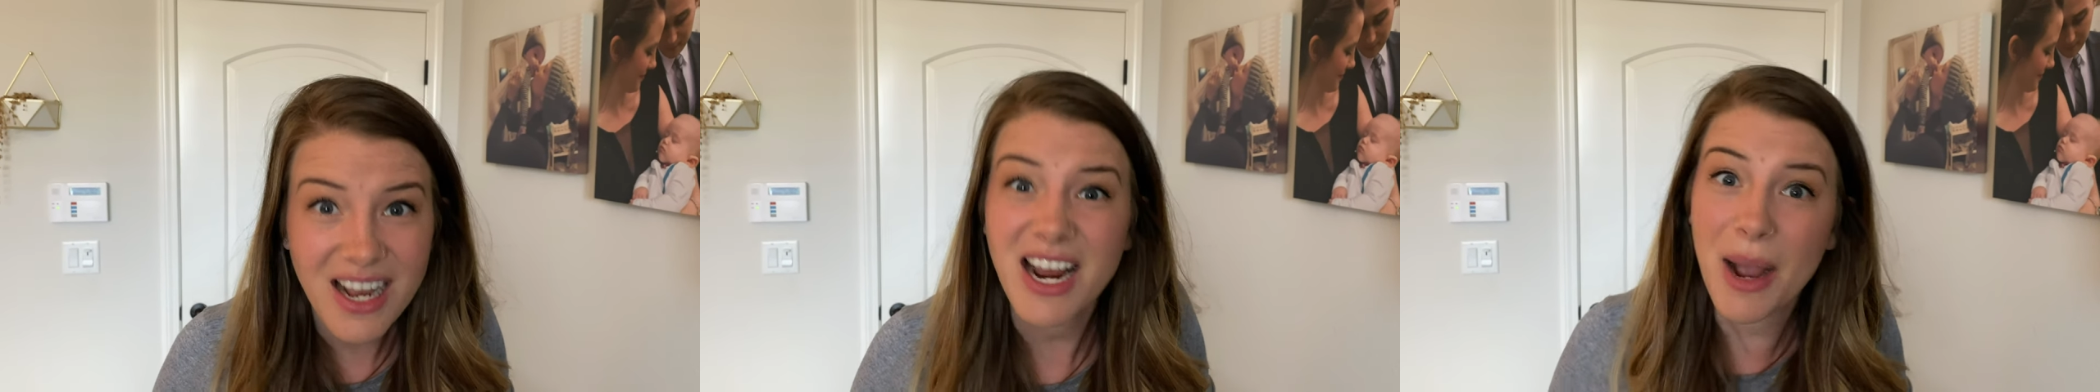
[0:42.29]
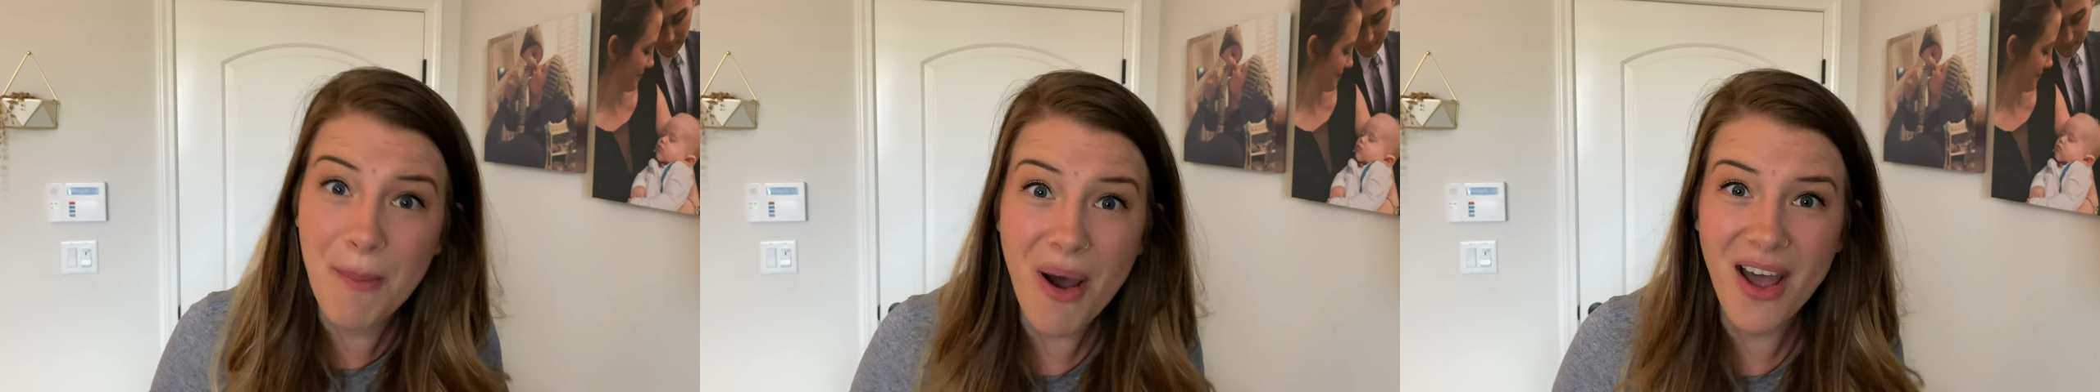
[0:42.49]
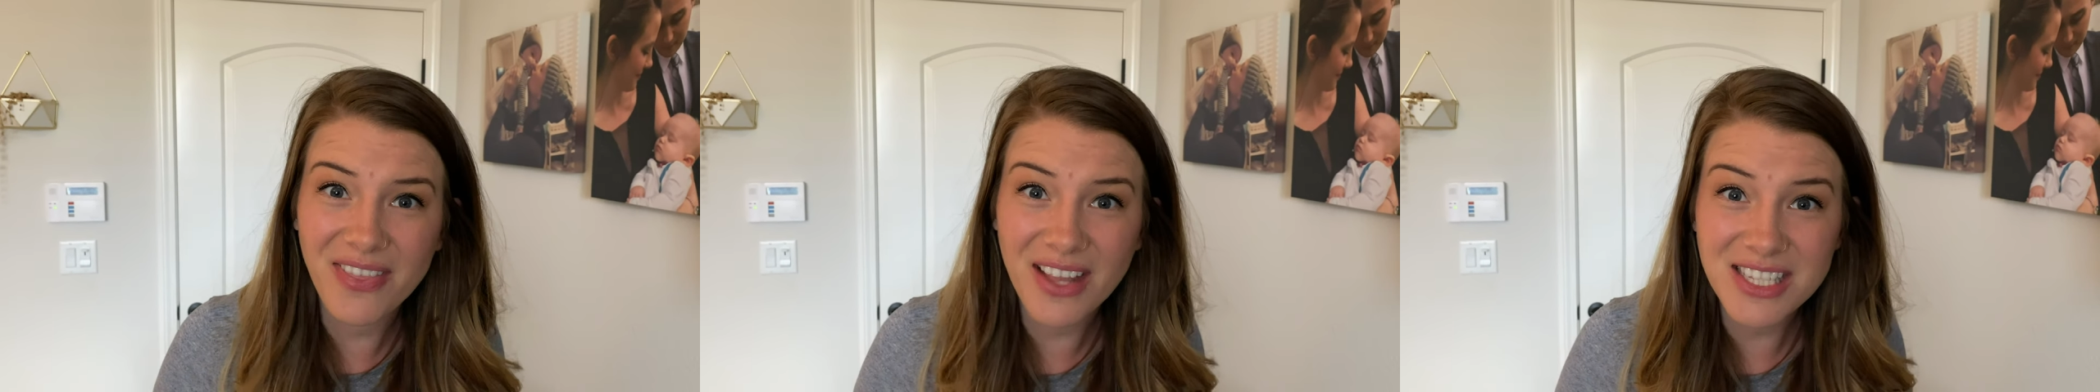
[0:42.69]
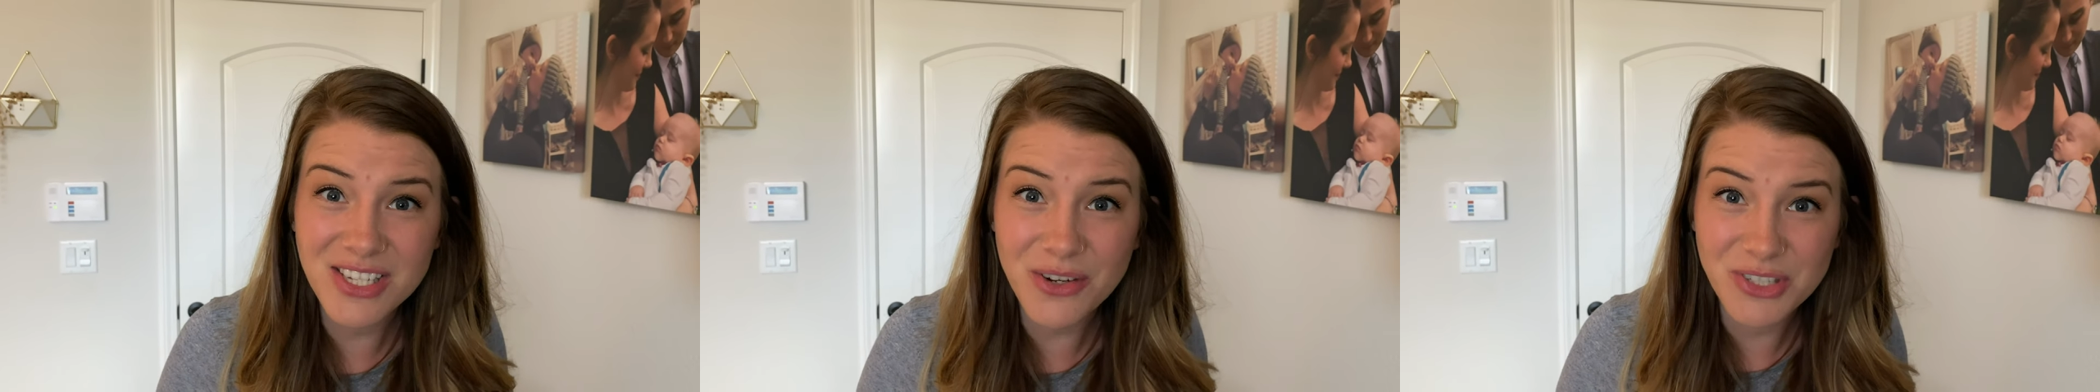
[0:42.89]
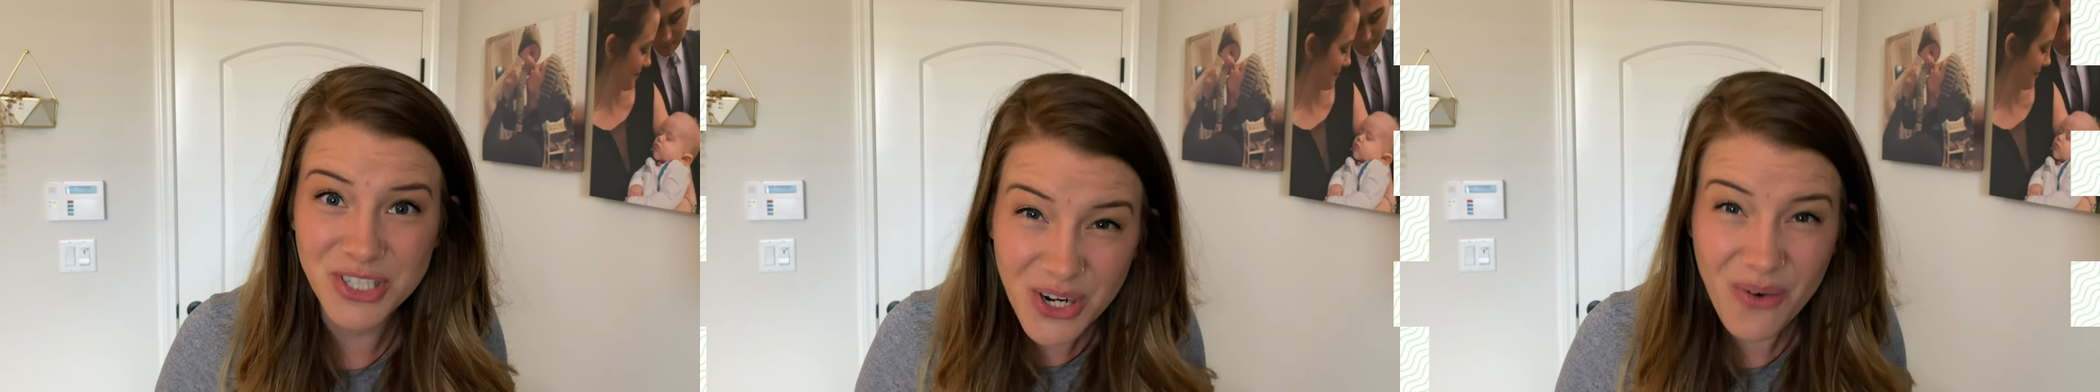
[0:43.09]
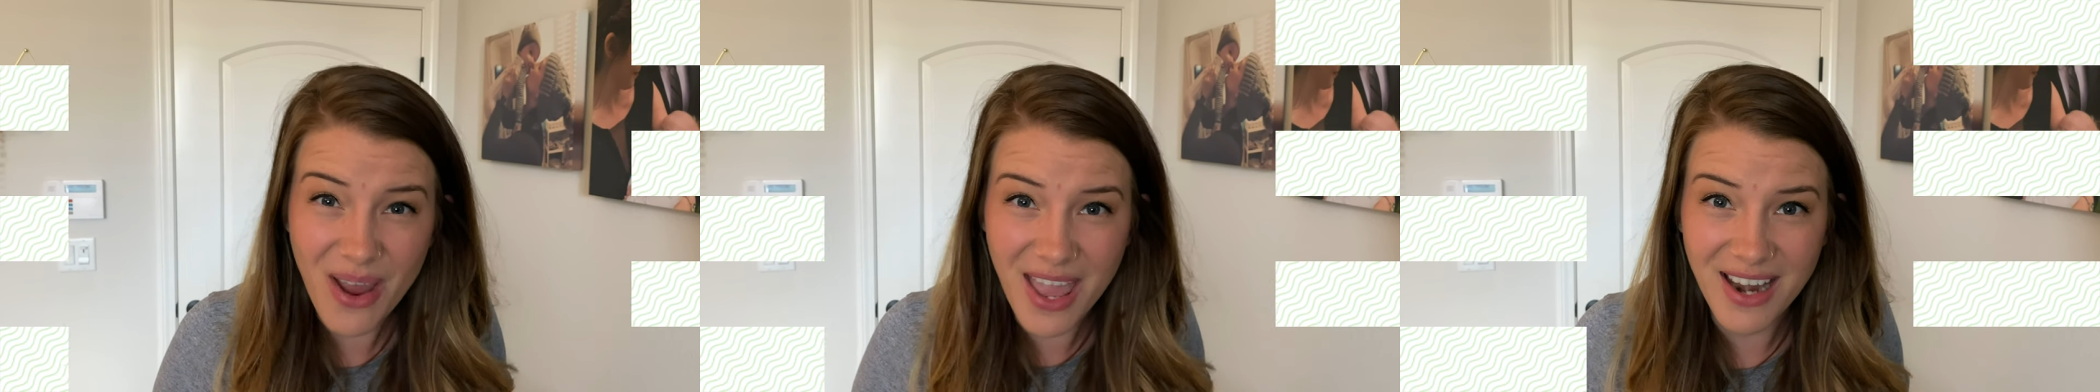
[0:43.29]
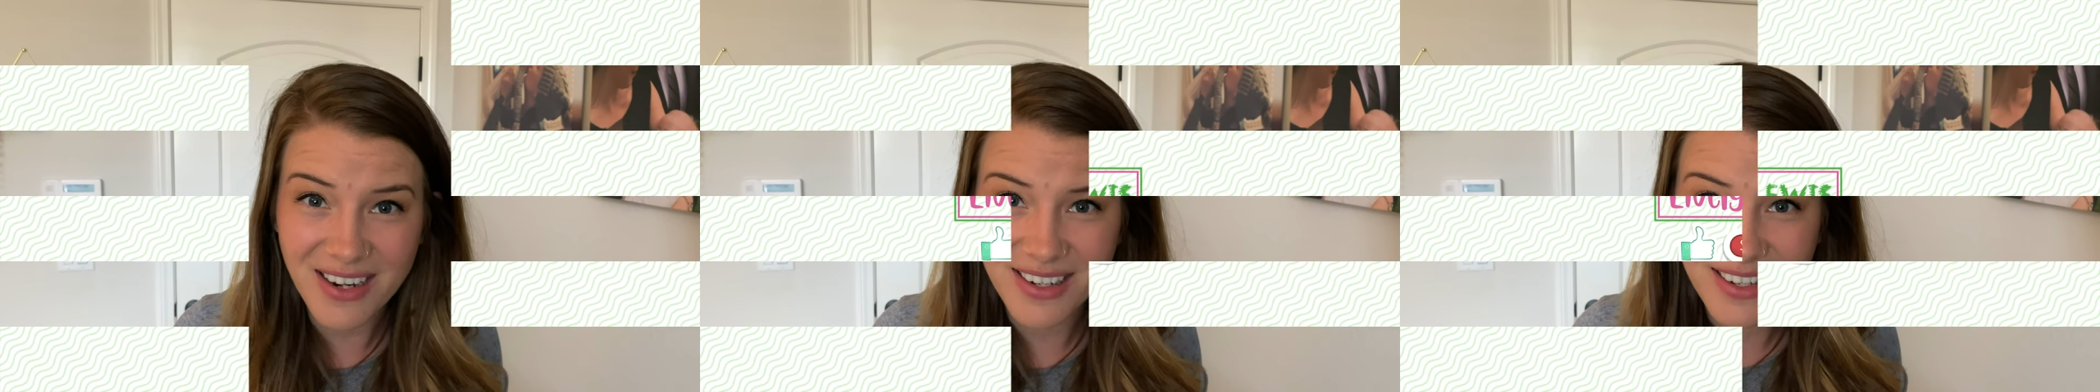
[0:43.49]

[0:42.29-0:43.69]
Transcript: Come on, let's go do it.